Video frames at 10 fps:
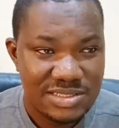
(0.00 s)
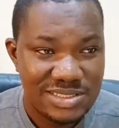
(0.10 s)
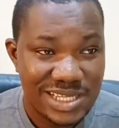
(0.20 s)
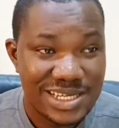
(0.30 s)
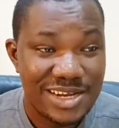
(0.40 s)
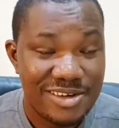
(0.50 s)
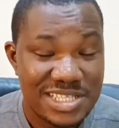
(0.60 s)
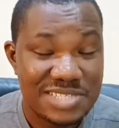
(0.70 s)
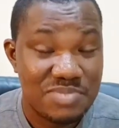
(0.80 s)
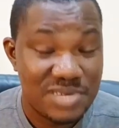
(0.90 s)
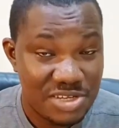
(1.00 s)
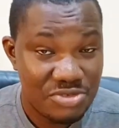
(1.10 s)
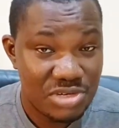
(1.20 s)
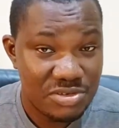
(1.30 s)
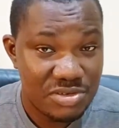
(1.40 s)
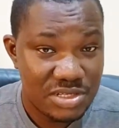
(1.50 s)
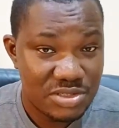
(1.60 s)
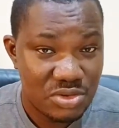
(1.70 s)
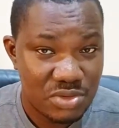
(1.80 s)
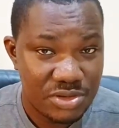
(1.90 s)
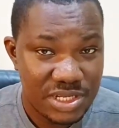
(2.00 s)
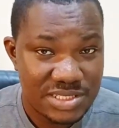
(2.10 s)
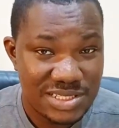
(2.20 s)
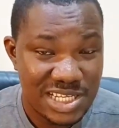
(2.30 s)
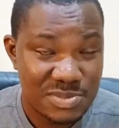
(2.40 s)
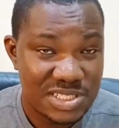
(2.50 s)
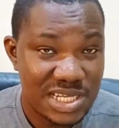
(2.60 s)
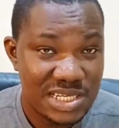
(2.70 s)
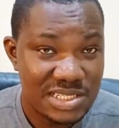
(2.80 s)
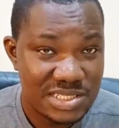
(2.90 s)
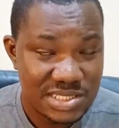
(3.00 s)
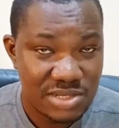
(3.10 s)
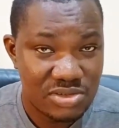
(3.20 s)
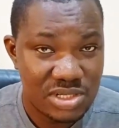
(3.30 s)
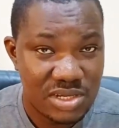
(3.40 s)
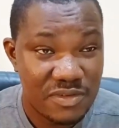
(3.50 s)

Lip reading: Declan Rice played really so well yesterday, especially in the second half.